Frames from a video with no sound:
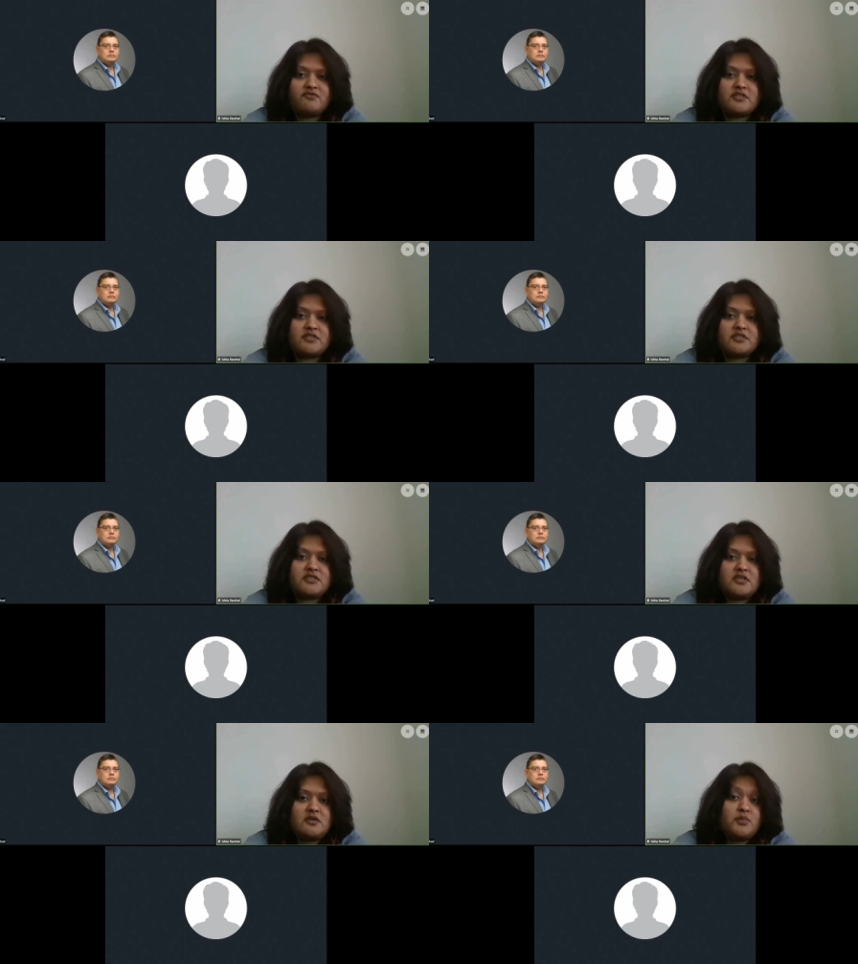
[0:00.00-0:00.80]

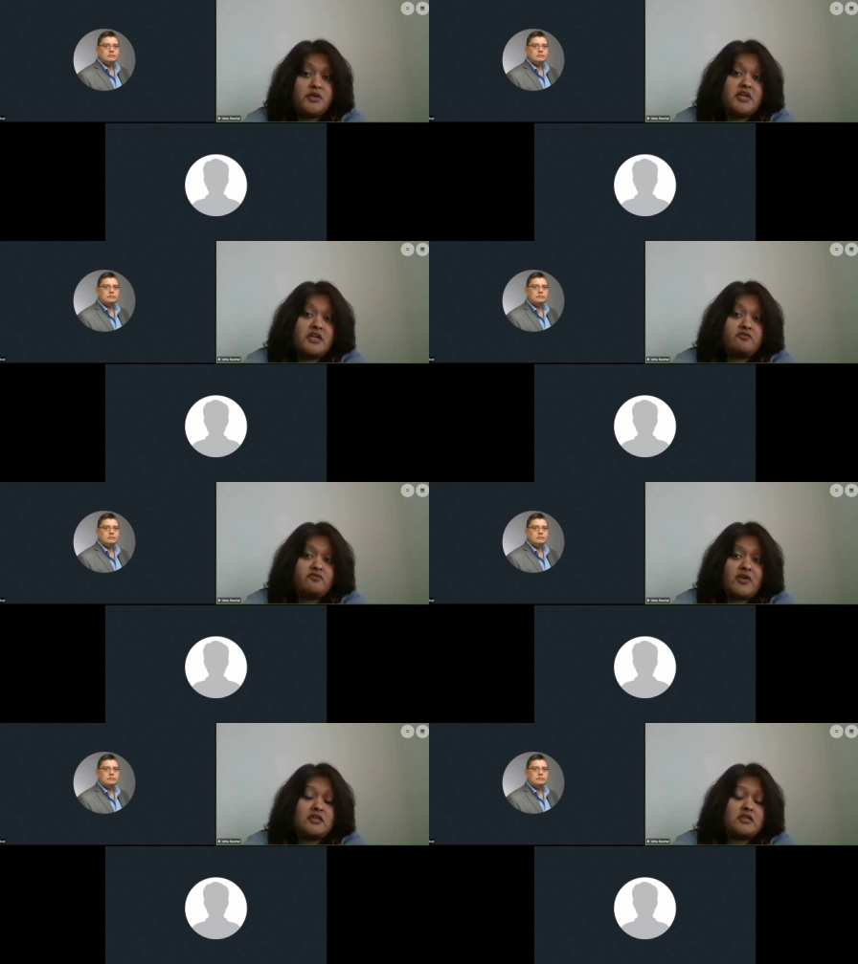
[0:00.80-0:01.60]
facility, but if
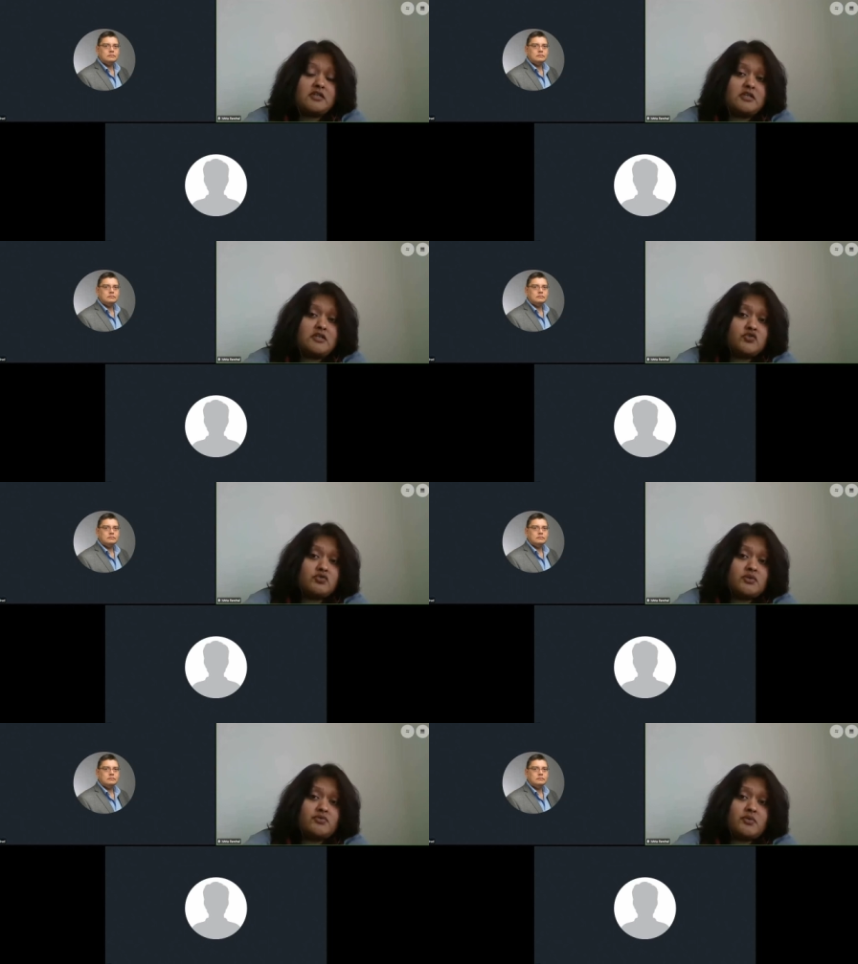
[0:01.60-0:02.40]
anything needs
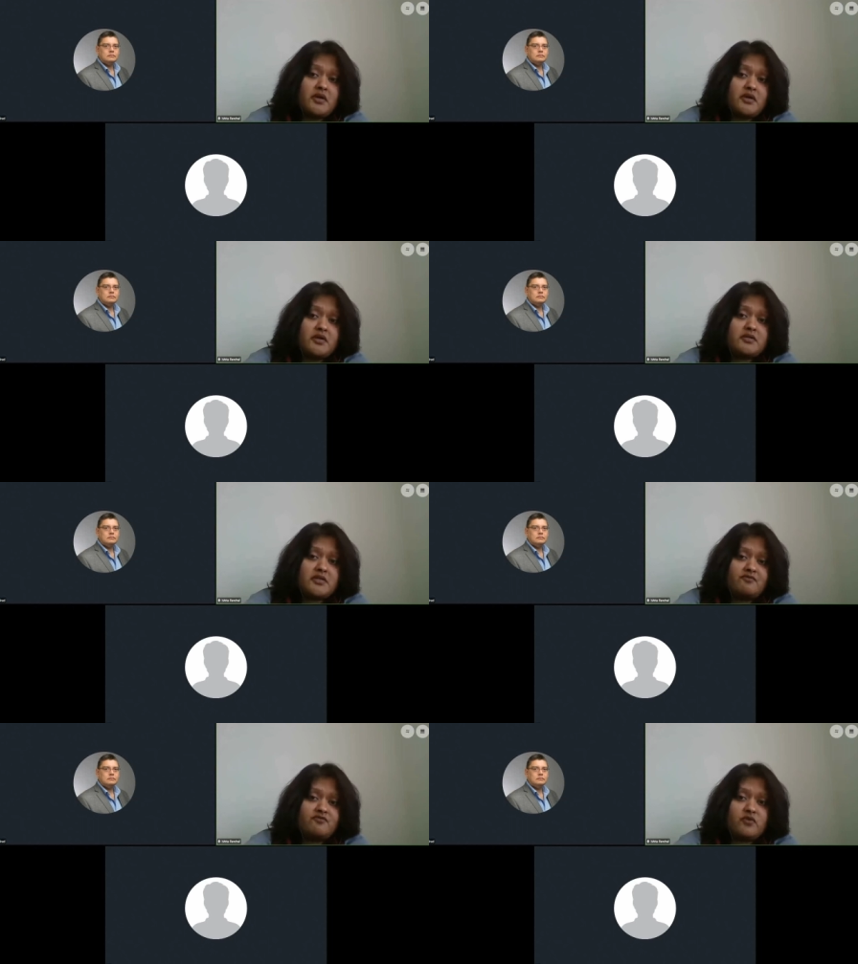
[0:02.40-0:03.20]
to be repaired
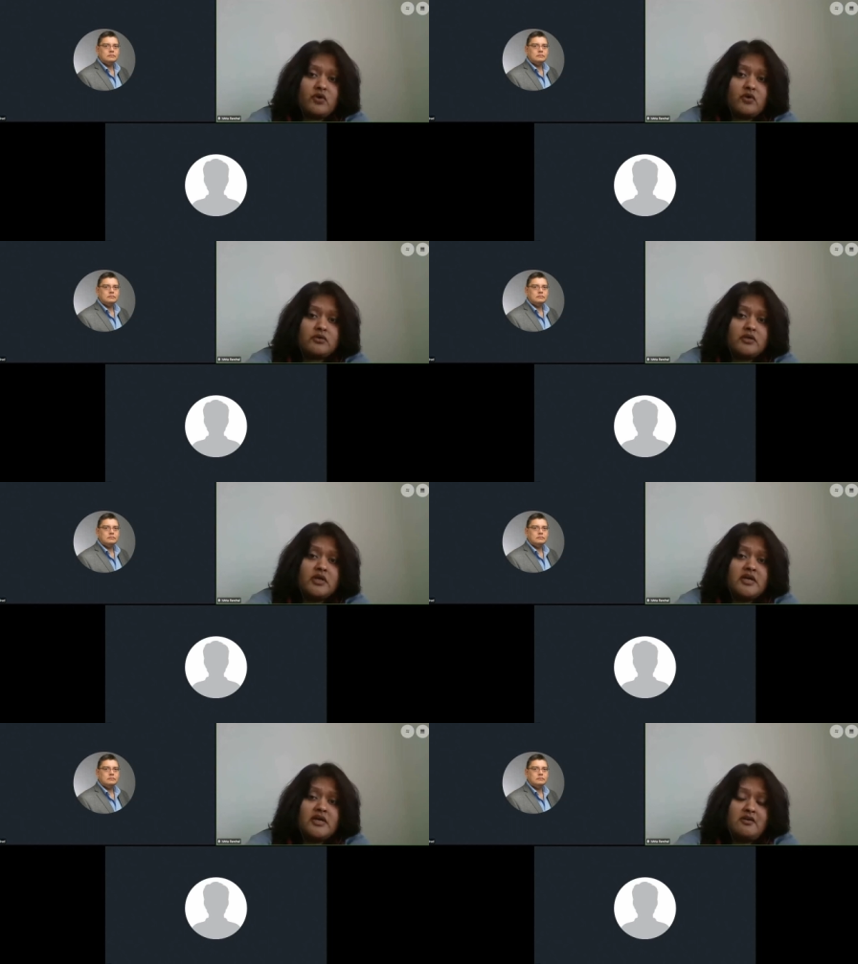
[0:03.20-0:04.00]
that
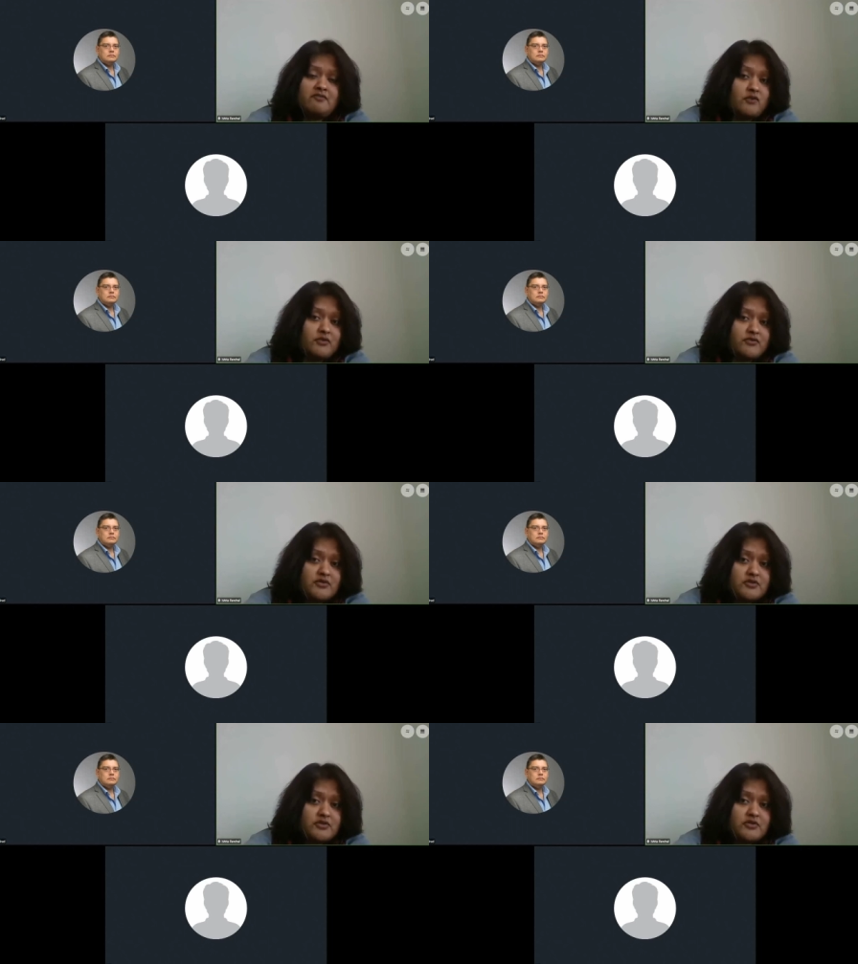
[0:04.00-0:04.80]
falls
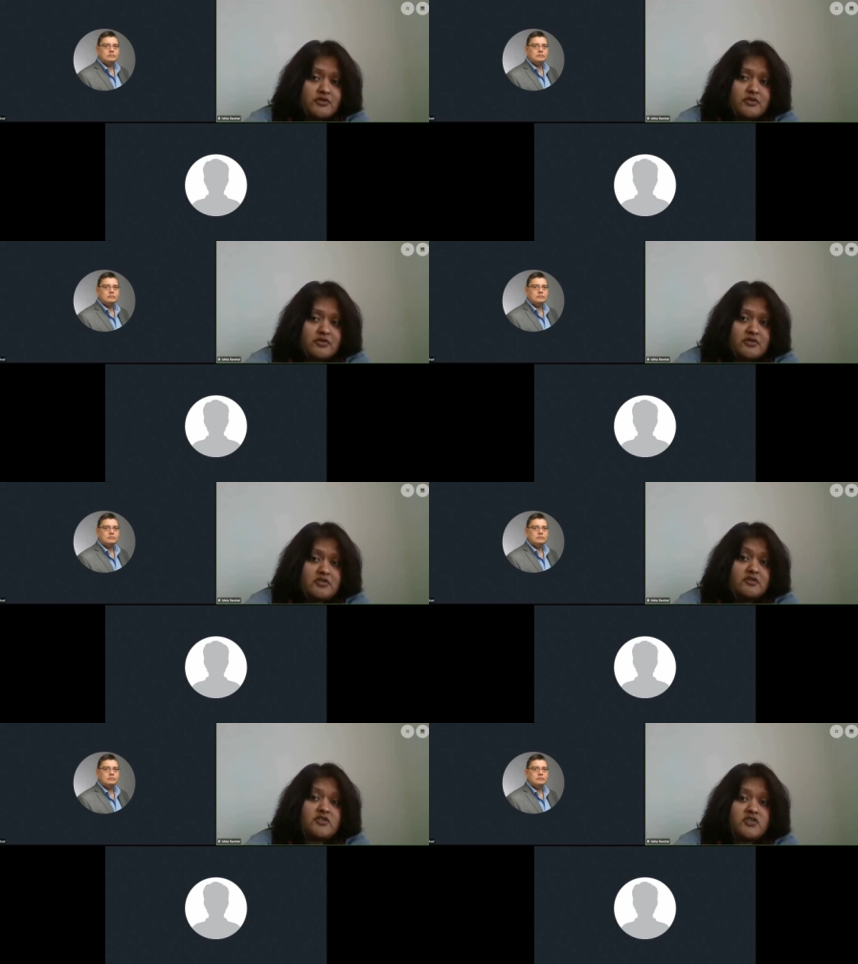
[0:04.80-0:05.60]
under the
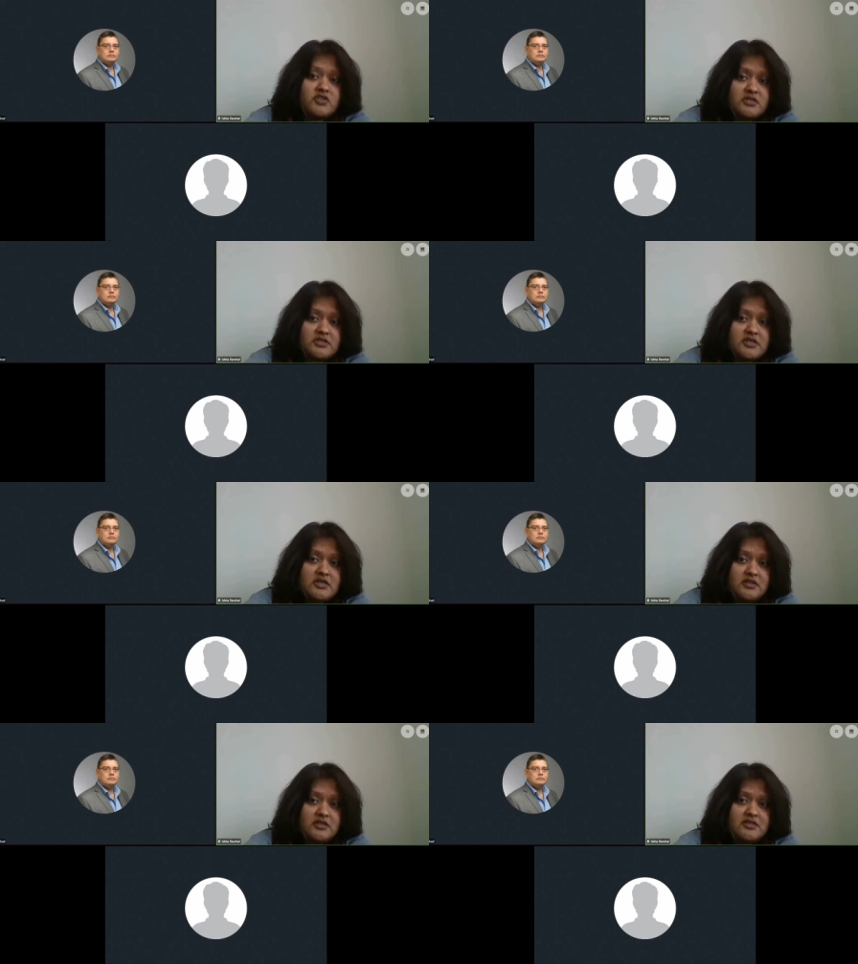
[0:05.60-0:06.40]

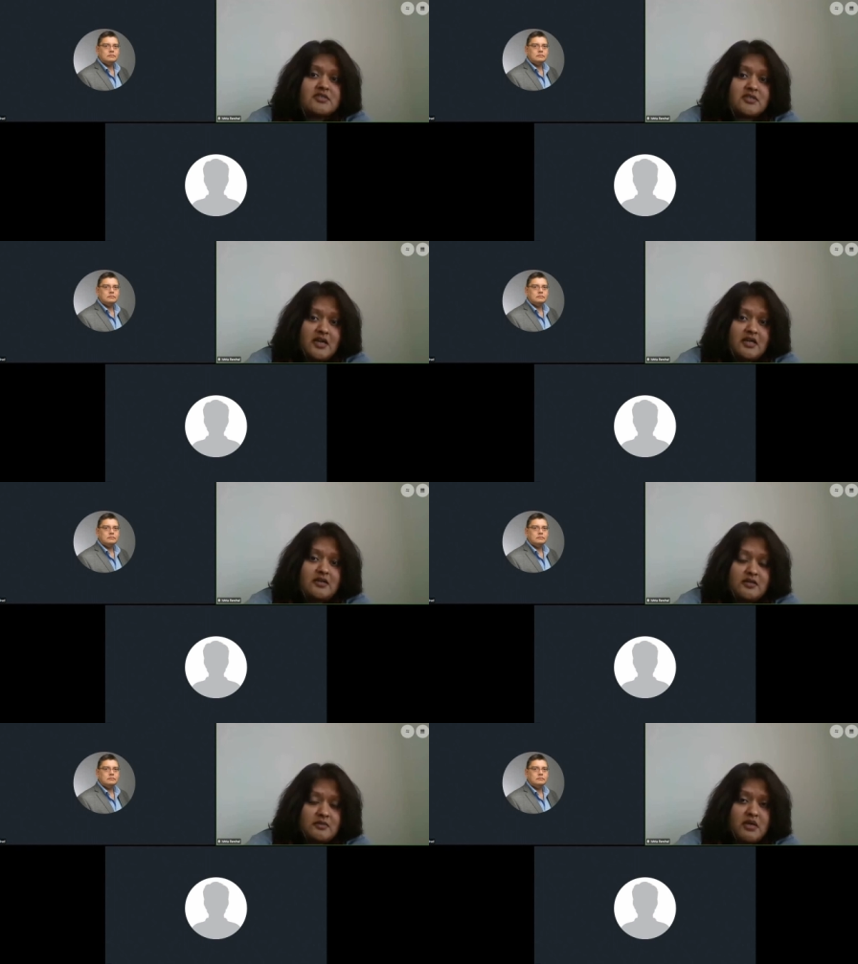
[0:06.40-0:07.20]
deficiency list,
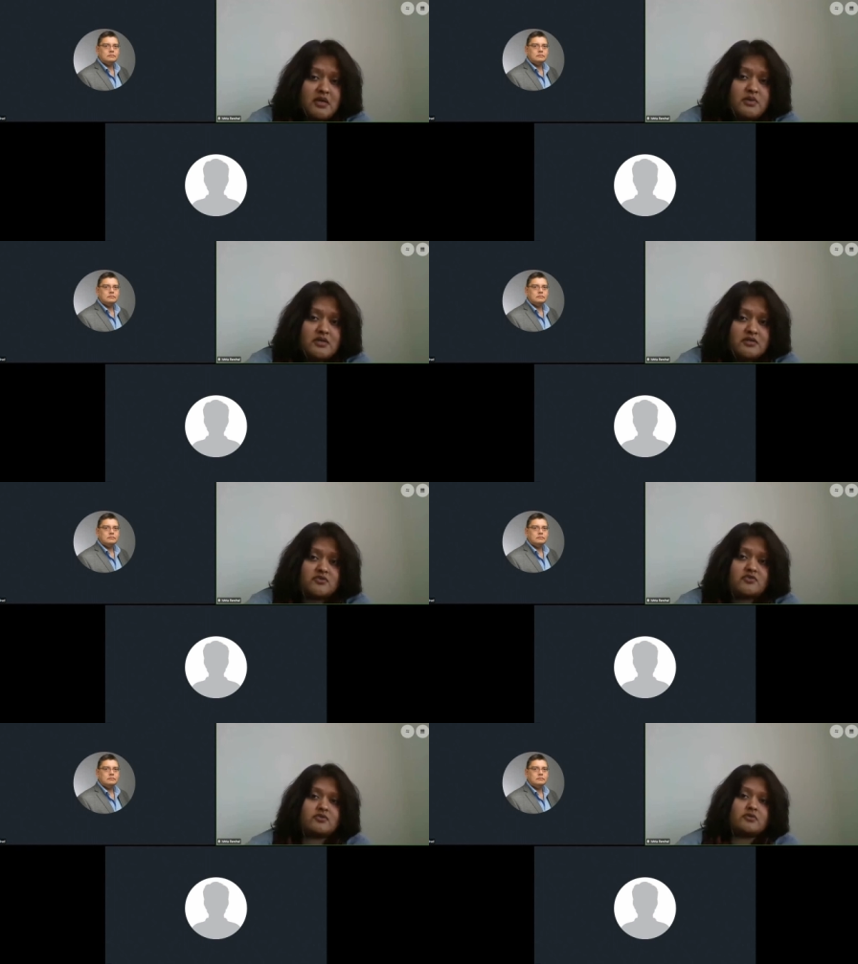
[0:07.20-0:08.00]
then it may be
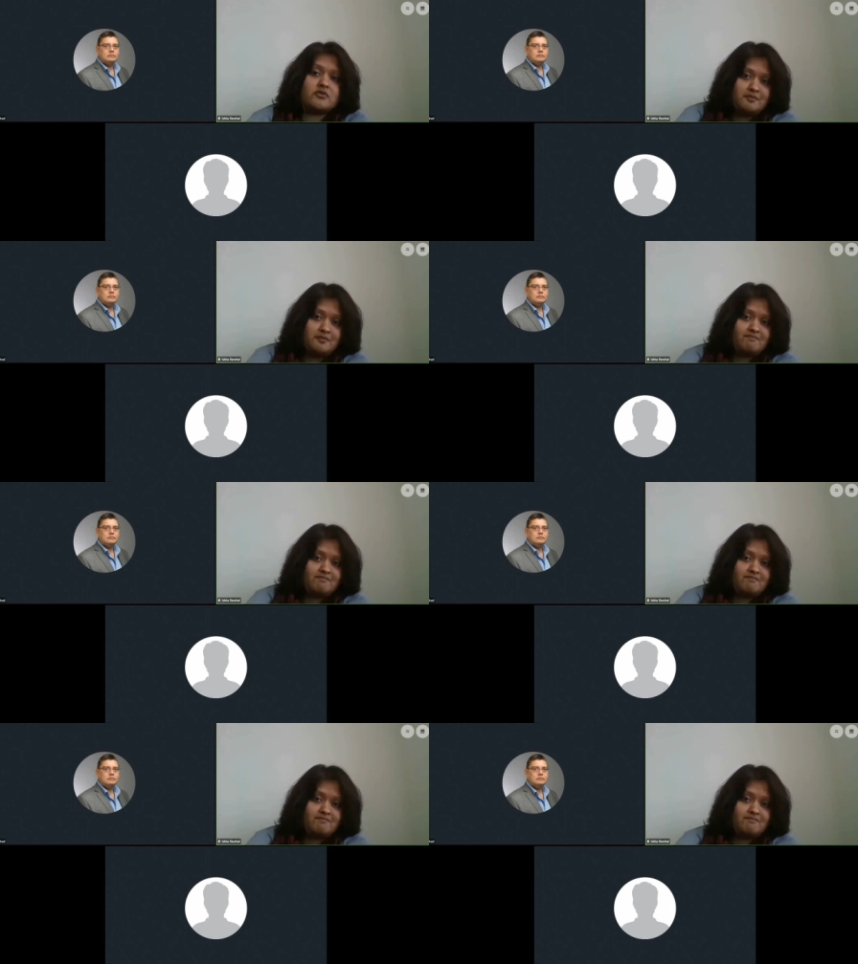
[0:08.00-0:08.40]
considered.